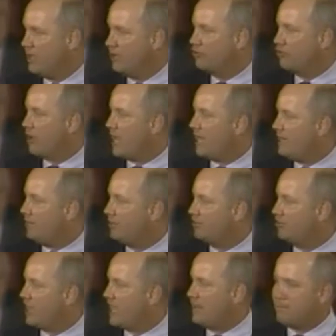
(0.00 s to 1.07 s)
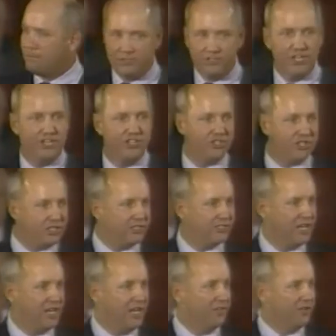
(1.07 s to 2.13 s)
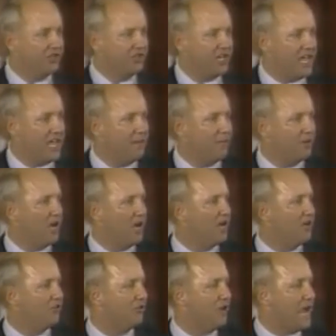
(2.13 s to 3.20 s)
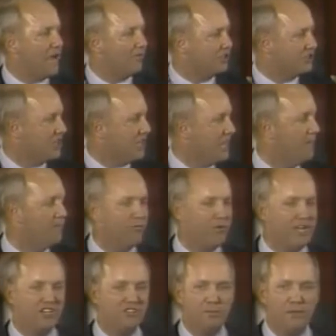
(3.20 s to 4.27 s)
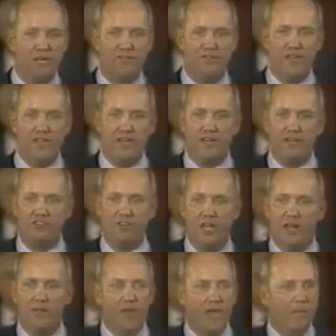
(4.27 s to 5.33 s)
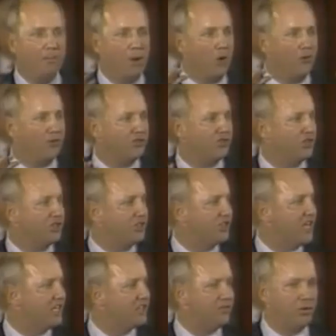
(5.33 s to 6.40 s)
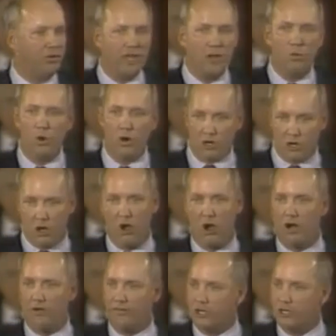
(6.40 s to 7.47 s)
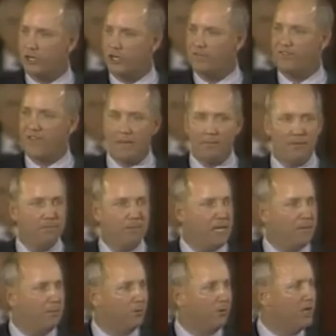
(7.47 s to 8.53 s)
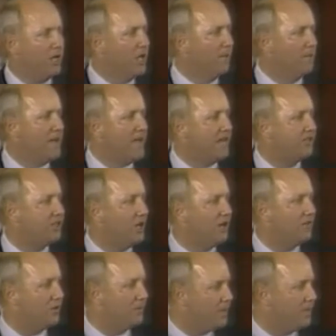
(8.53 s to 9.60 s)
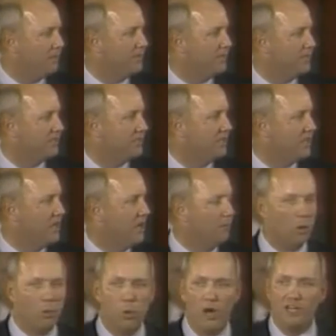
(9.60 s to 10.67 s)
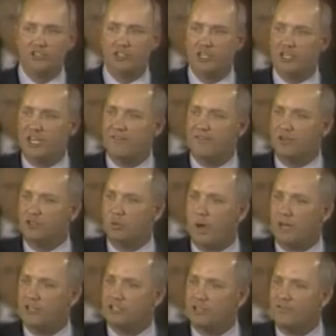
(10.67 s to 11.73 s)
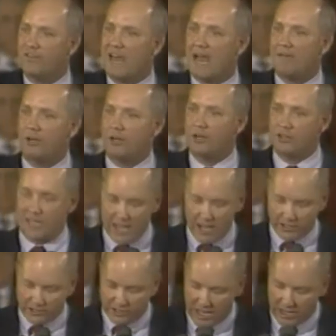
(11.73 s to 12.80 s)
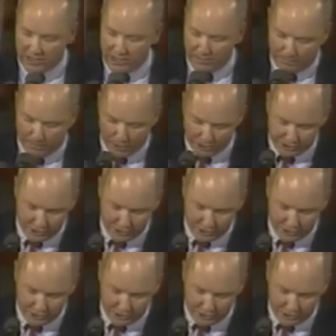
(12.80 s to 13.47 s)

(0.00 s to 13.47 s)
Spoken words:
training, the same positions, the same contract, the same fringe benefits. They both are successful, they work hard, they're good family people, make tough commitments. But what's the difference? What does the $500,000 a year person